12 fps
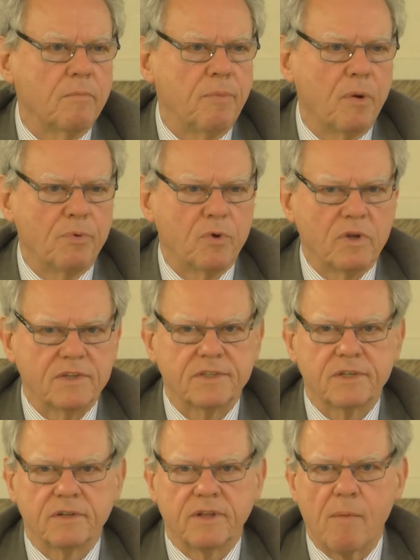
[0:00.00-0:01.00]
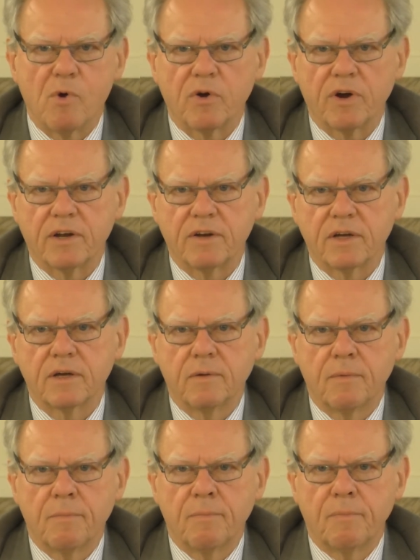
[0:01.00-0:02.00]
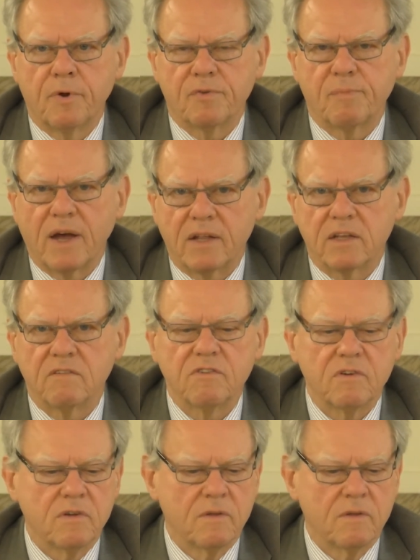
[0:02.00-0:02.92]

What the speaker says: populist democratic perspective.